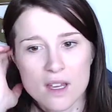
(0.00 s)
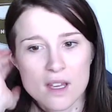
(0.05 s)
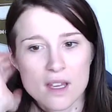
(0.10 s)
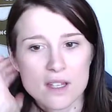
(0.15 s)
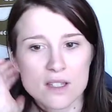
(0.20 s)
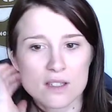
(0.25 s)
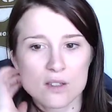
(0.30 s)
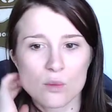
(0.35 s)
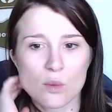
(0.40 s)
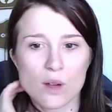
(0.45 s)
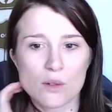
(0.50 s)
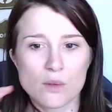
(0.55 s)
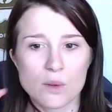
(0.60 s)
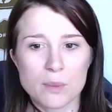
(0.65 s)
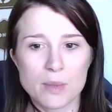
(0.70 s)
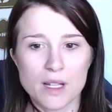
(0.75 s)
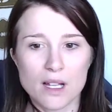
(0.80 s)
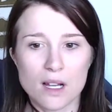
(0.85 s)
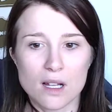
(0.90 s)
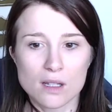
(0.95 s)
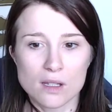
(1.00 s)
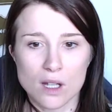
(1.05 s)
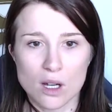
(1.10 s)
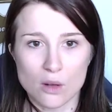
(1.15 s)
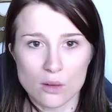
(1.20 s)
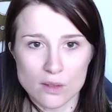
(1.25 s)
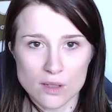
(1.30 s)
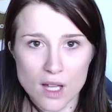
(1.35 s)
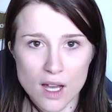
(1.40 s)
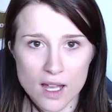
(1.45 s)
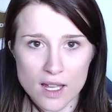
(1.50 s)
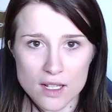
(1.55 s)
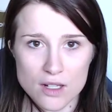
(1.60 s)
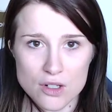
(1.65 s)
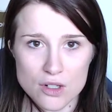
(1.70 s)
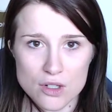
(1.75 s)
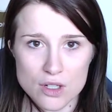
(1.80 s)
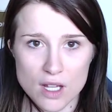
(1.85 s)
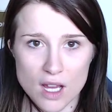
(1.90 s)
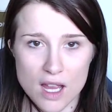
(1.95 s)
So one would be a low lunge,